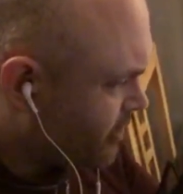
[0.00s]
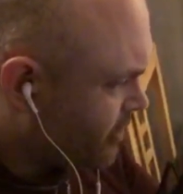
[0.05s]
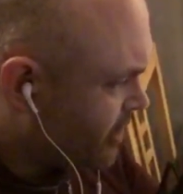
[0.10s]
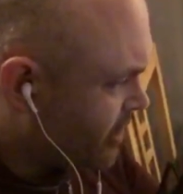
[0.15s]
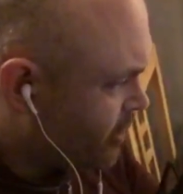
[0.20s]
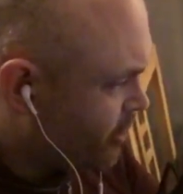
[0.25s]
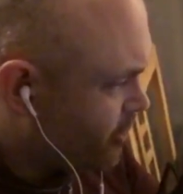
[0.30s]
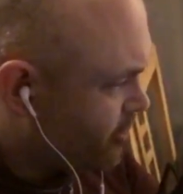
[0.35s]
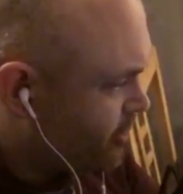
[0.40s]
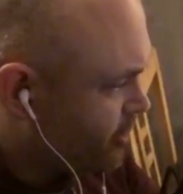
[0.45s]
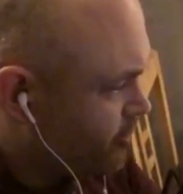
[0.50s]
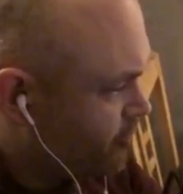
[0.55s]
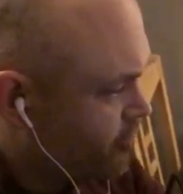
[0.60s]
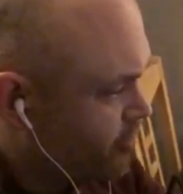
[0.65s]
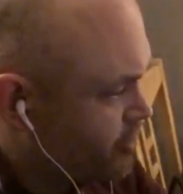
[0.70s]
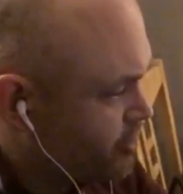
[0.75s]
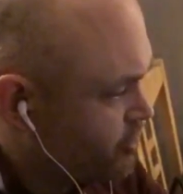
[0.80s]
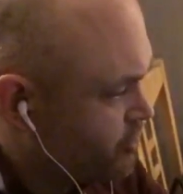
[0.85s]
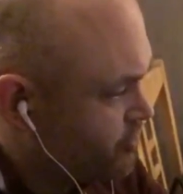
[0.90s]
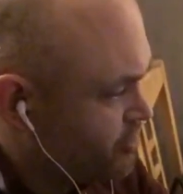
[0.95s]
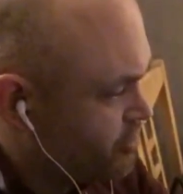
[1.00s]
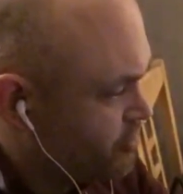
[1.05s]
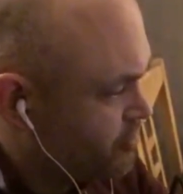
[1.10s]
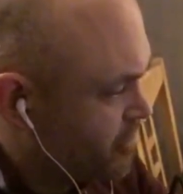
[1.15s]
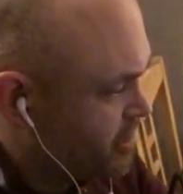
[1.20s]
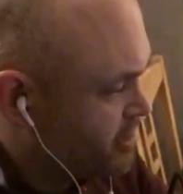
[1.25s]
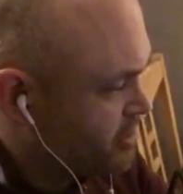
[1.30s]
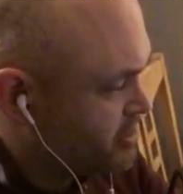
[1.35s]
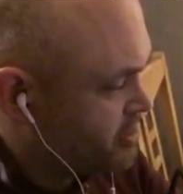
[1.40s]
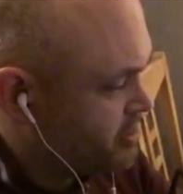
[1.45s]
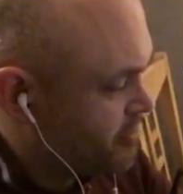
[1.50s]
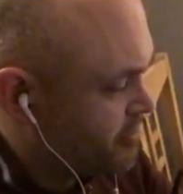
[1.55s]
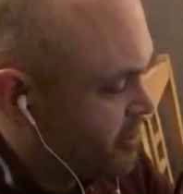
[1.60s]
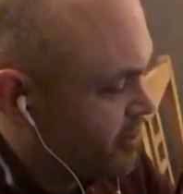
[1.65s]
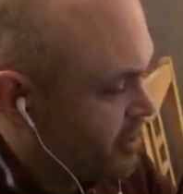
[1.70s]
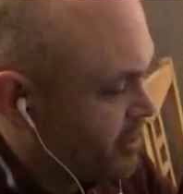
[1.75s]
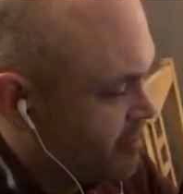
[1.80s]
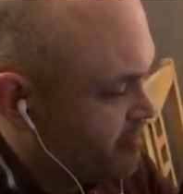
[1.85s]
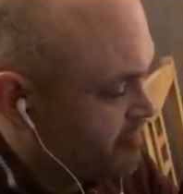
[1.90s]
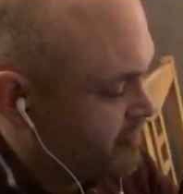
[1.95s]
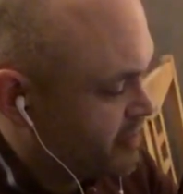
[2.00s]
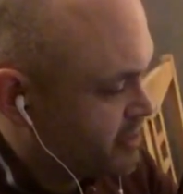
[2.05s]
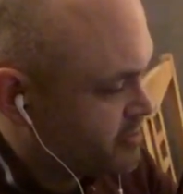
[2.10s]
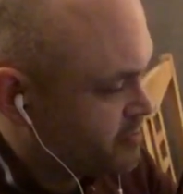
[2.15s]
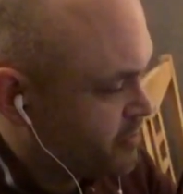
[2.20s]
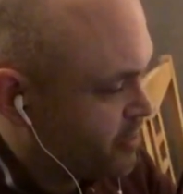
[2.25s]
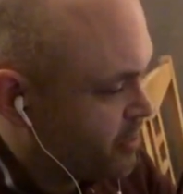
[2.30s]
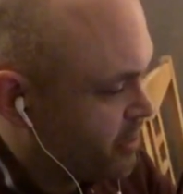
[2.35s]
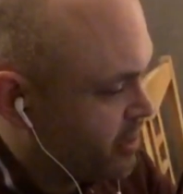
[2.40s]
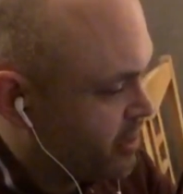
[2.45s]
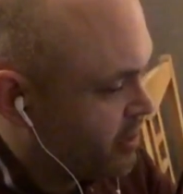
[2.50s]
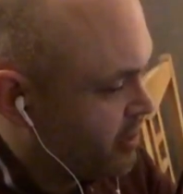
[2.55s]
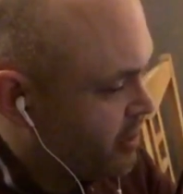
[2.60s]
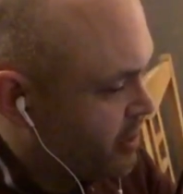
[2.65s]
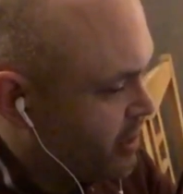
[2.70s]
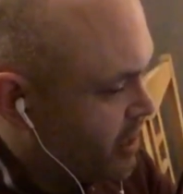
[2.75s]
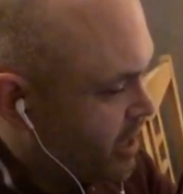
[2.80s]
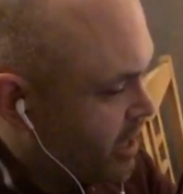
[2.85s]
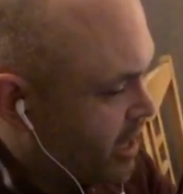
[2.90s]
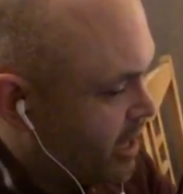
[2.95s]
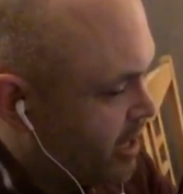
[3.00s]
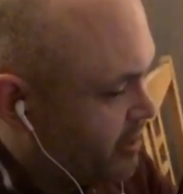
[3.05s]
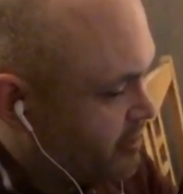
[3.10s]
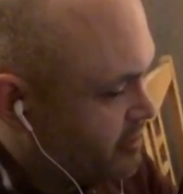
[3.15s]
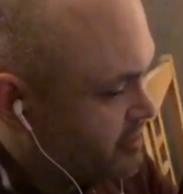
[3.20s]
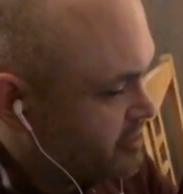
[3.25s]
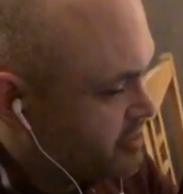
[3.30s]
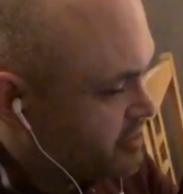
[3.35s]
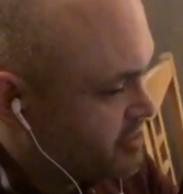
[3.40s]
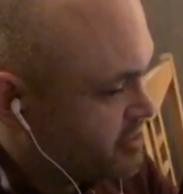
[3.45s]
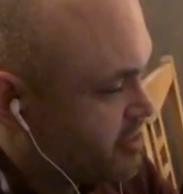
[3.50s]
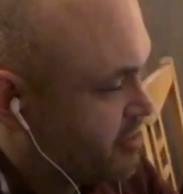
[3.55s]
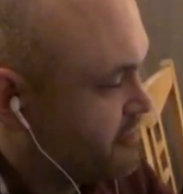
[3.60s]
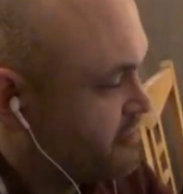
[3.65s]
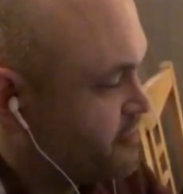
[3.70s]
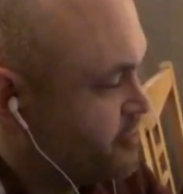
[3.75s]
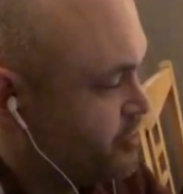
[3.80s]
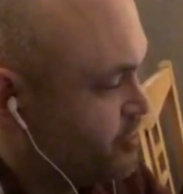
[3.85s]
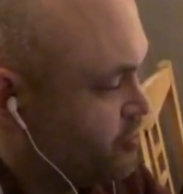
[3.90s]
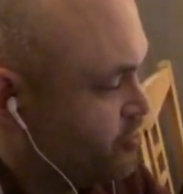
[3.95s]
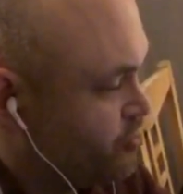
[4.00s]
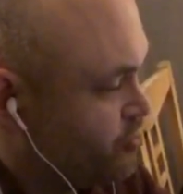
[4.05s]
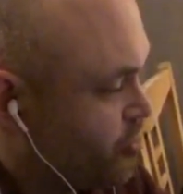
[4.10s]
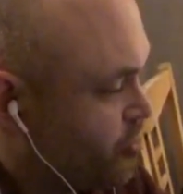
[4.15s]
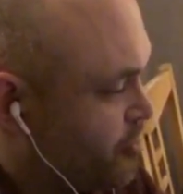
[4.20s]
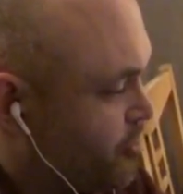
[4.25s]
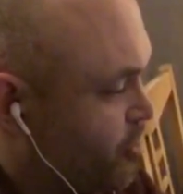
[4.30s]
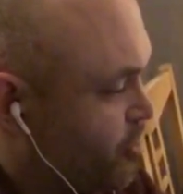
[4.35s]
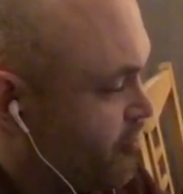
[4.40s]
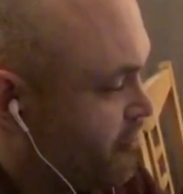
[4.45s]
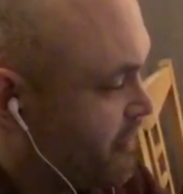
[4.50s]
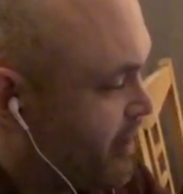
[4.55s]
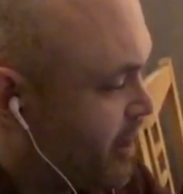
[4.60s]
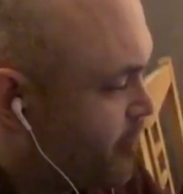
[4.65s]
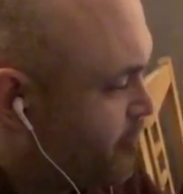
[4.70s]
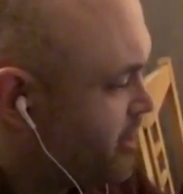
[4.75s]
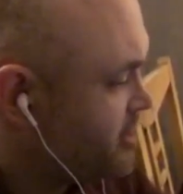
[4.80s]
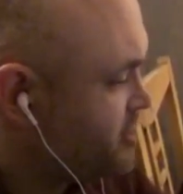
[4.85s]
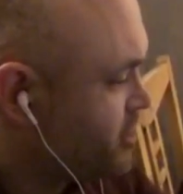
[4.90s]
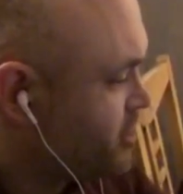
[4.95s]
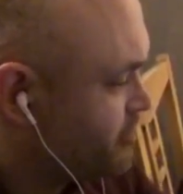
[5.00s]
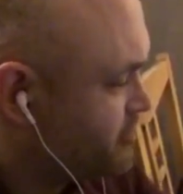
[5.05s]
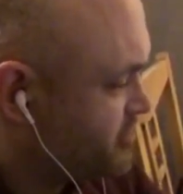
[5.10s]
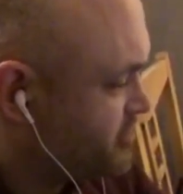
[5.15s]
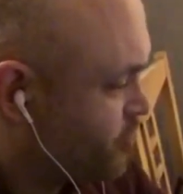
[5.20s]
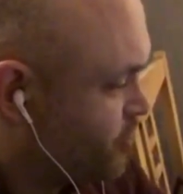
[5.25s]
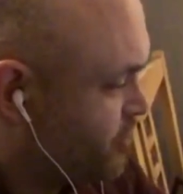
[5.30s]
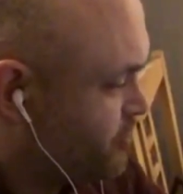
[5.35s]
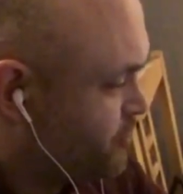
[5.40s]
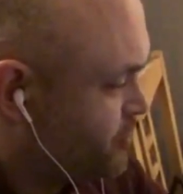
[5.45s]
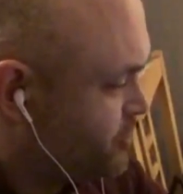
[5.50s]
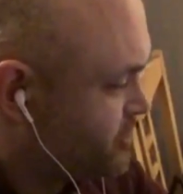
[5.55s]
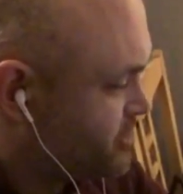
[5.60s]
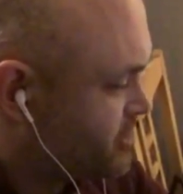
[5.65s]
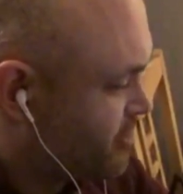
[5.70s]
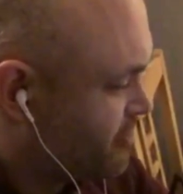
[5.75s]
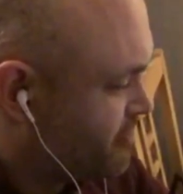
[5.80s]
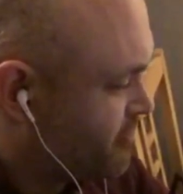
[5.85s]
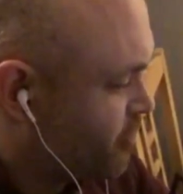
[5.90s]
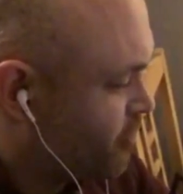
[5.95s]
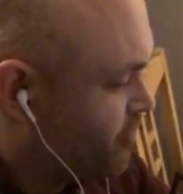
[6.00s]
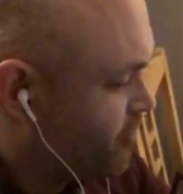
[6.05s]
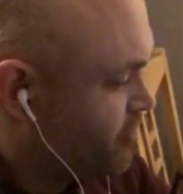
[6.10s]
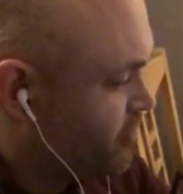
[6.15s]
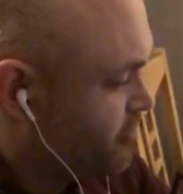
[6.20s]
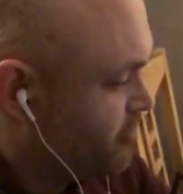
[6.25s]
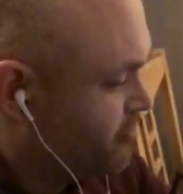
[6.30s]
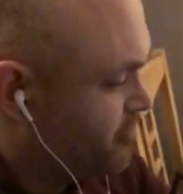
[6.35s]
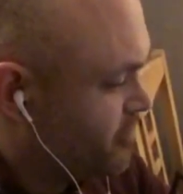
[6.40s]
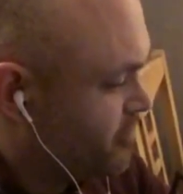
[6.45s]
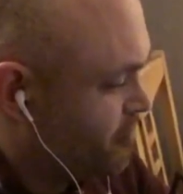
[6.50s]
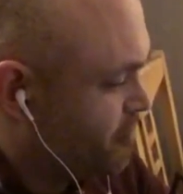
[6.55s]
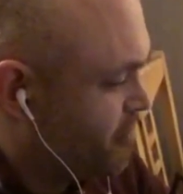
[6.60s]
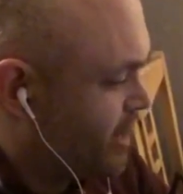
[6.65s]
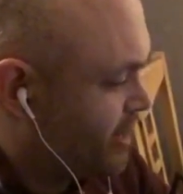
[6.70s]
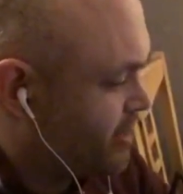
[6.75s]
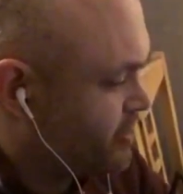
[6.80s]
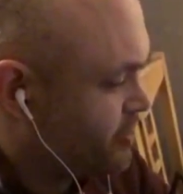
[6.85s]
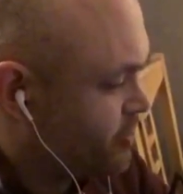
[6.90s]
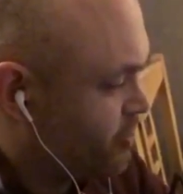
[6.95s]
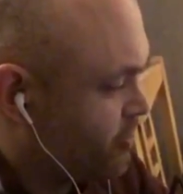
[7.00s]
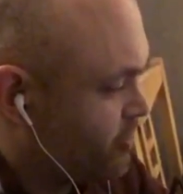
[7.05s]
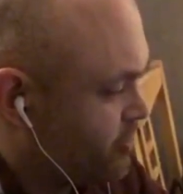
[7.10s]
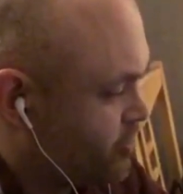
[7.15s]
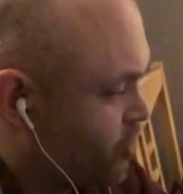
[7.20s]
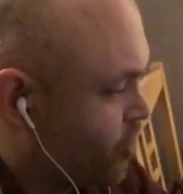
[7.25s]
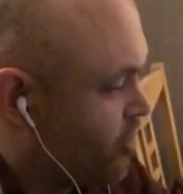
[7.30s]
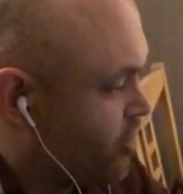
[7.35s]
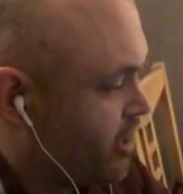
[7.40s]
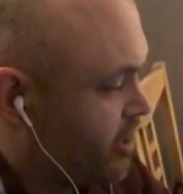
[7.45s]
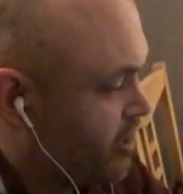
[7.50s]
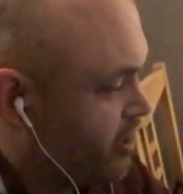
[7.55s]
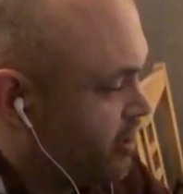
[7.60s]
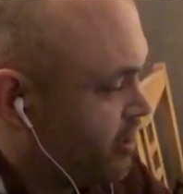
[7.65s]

earlier on you mentioned about Netflix mine and stuff dropping off. How many times have we put stuff on the Black Dog docket